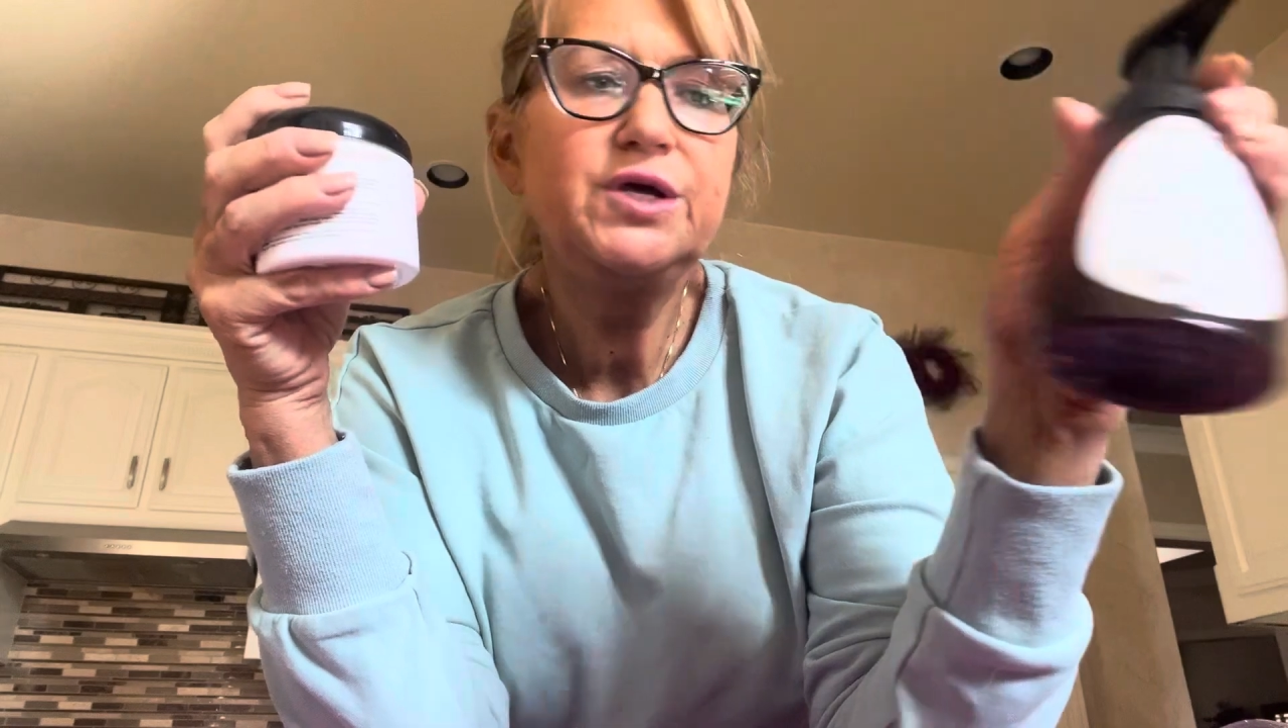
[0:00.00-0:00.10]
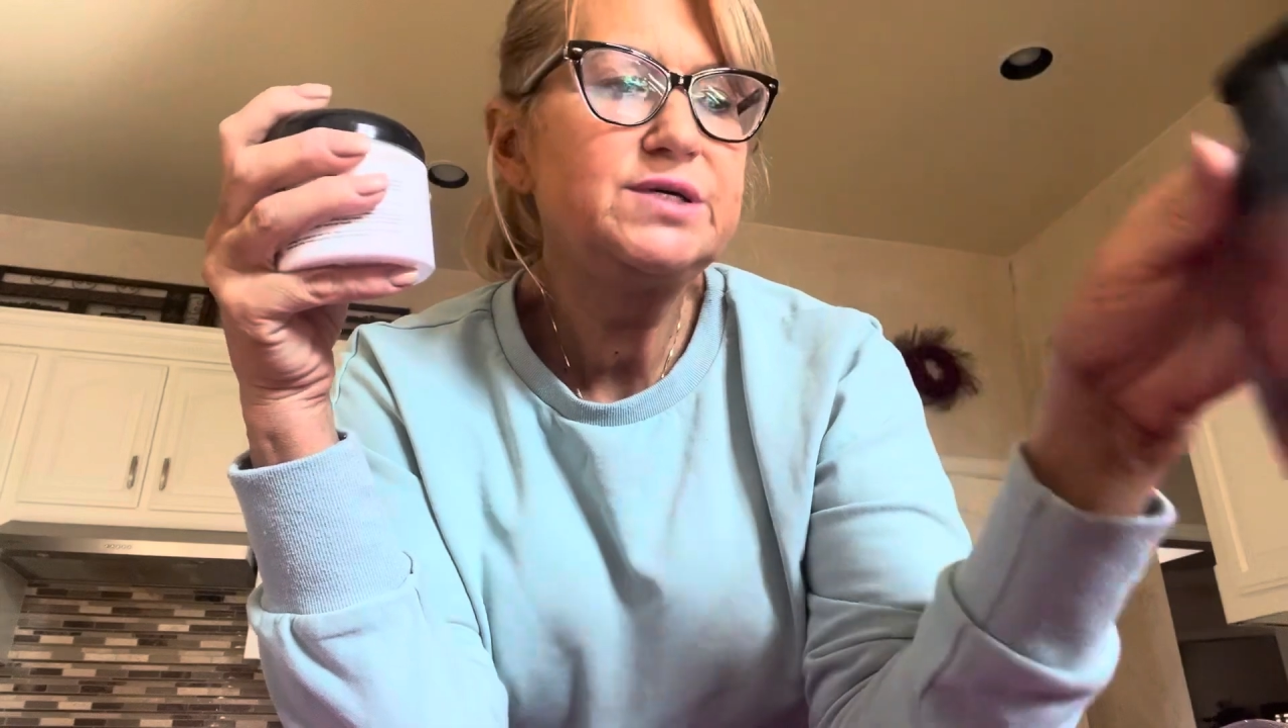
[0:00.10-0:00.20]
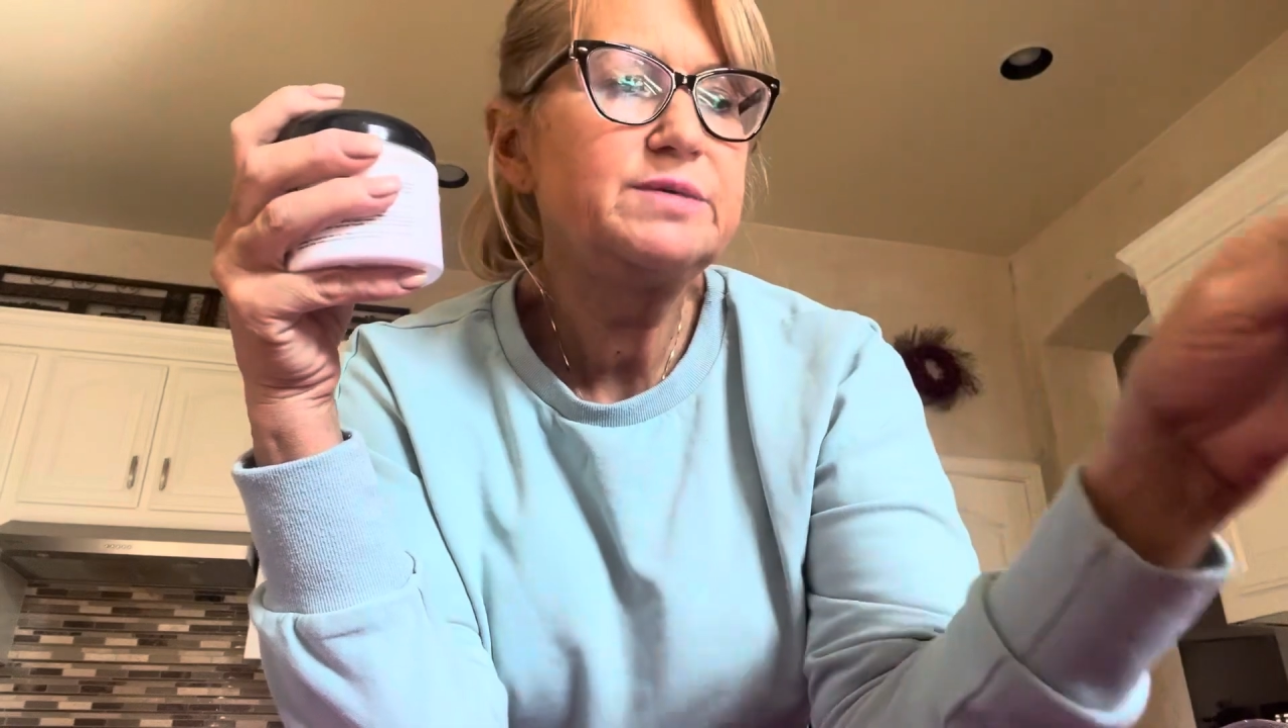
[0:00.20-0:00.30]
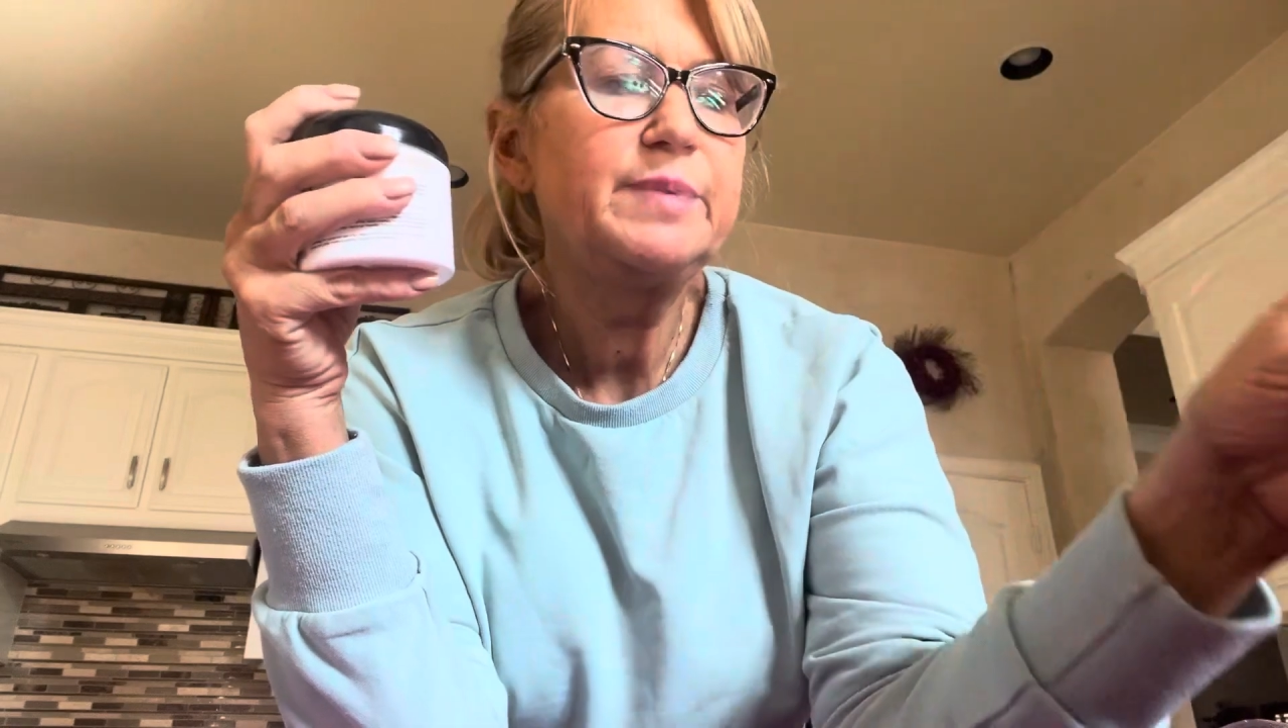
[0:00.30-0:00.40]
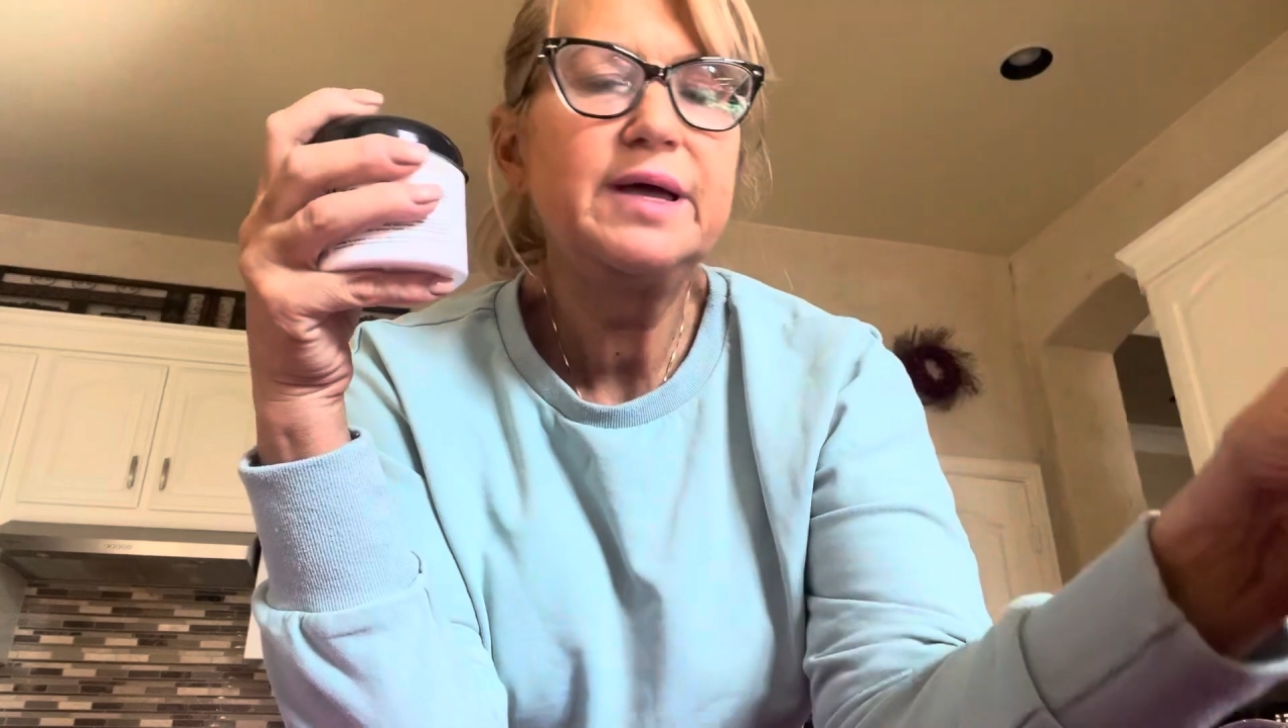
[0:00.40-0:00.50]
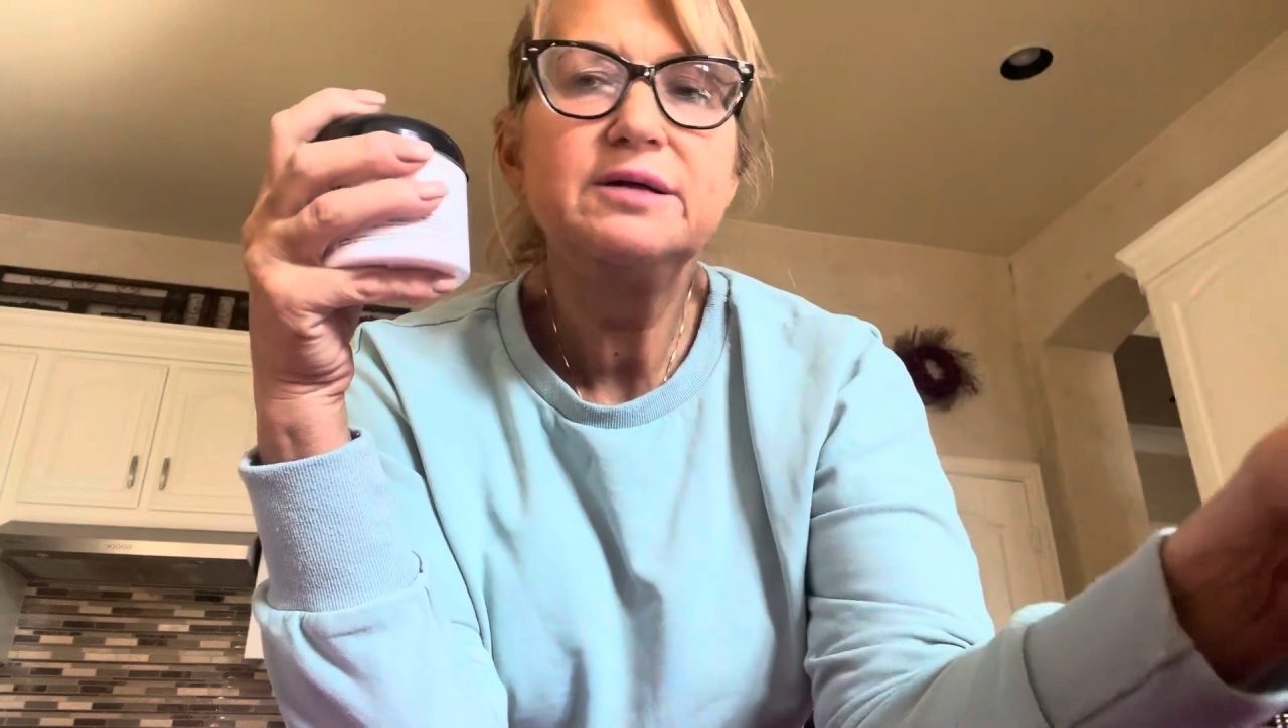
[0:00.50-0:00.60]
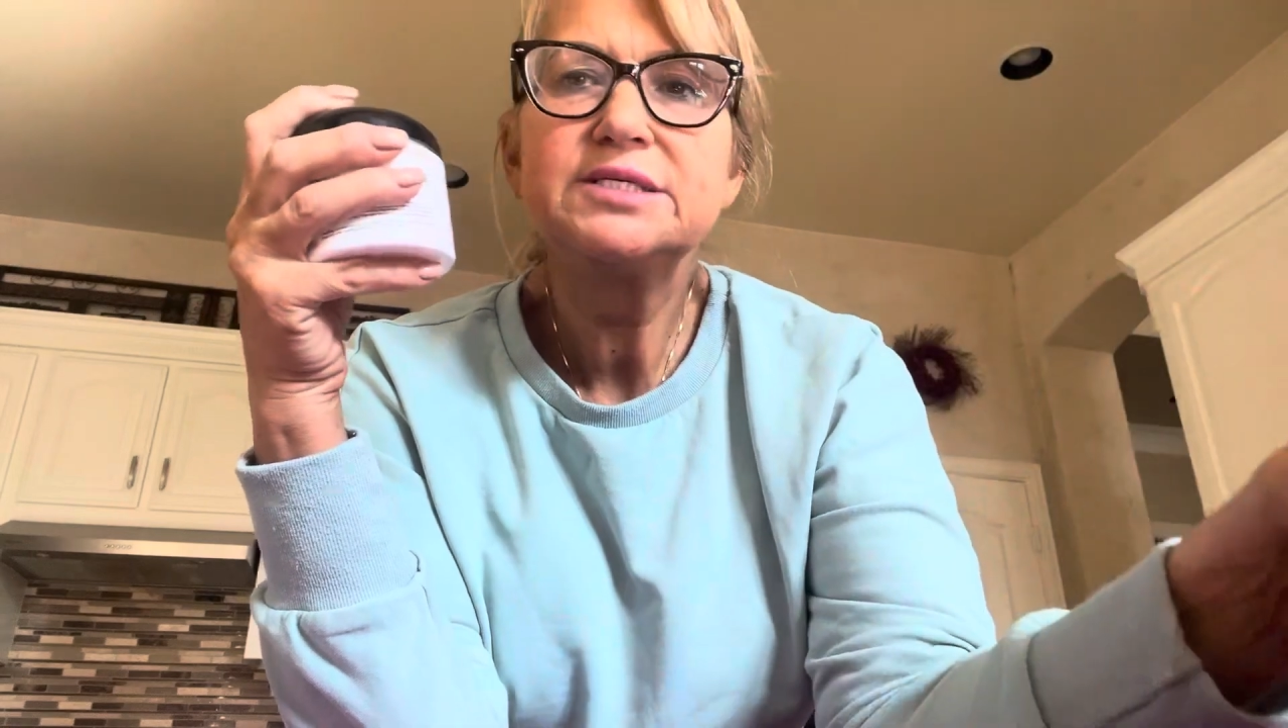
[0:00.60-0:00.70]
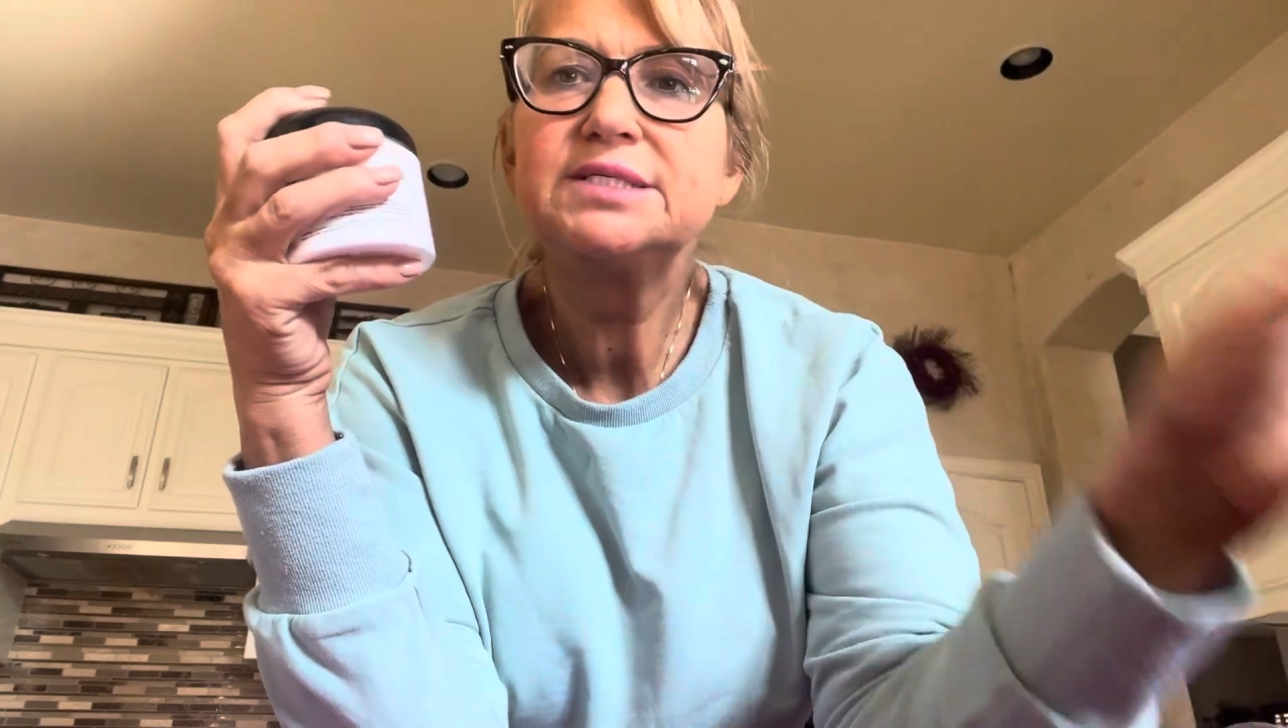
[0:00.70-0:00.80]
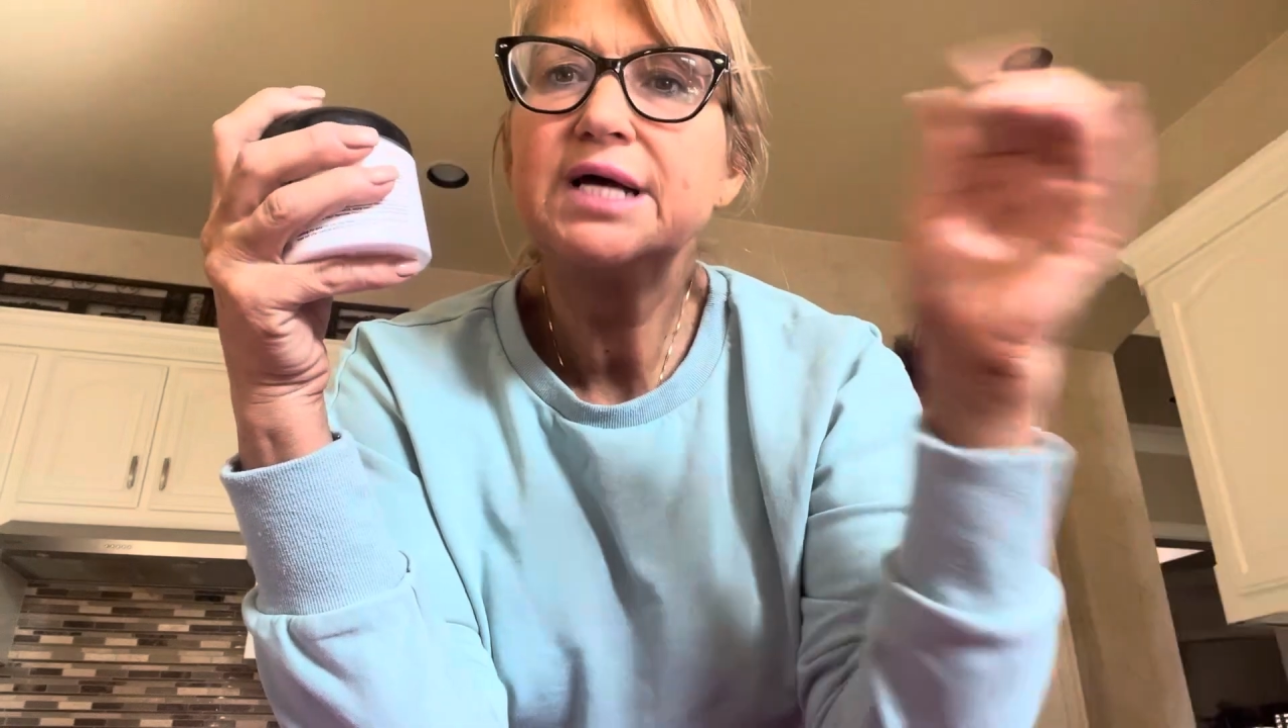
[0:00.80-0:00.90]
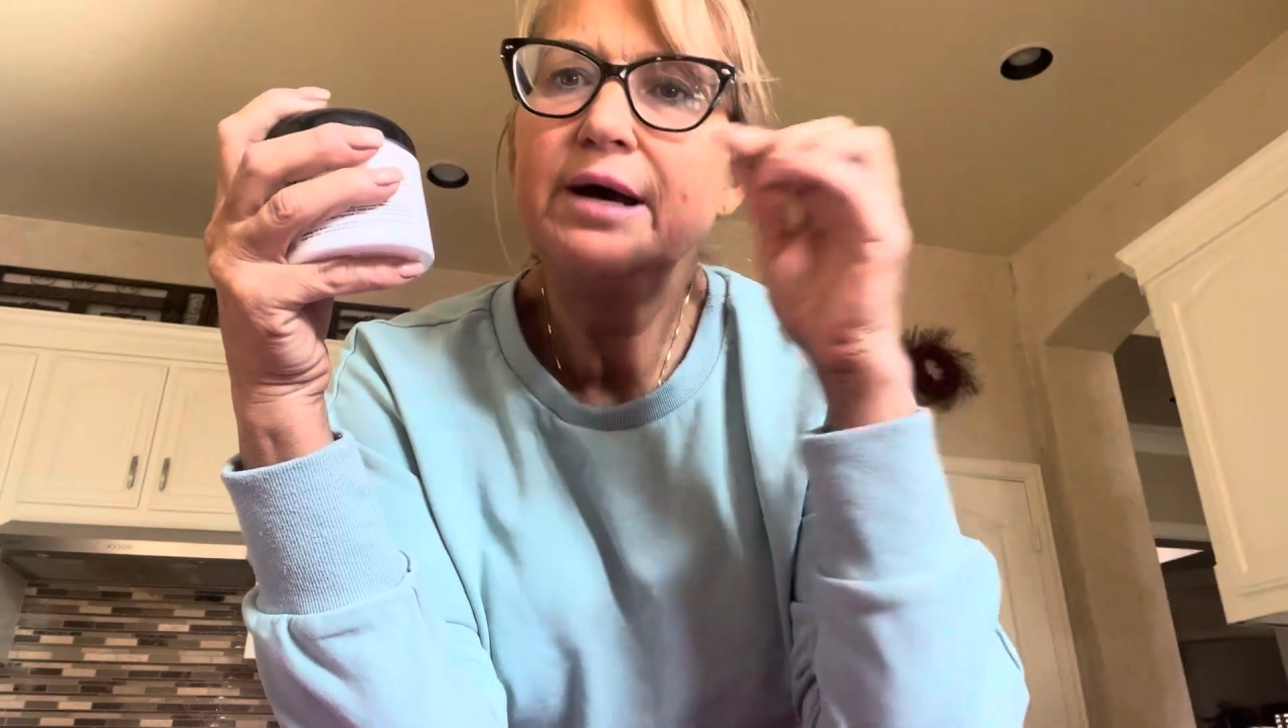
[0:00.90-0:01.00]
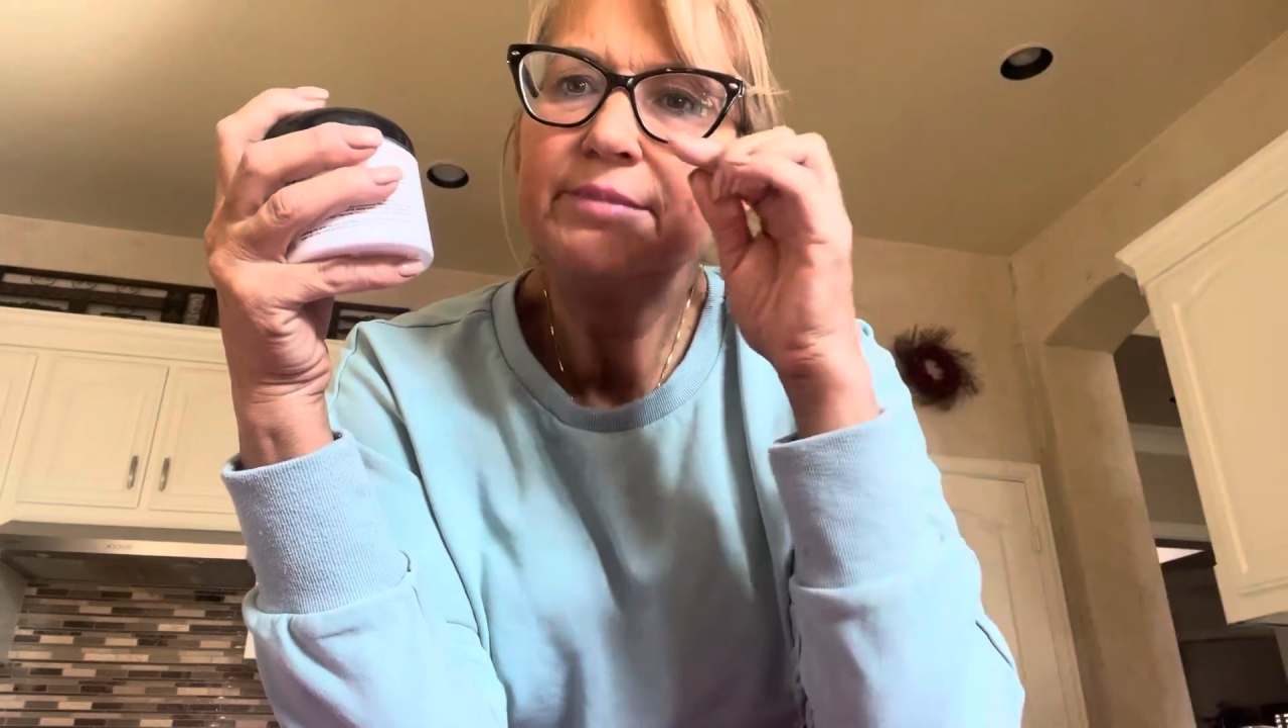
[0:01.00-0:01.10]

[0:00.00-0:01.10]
Q-tip and just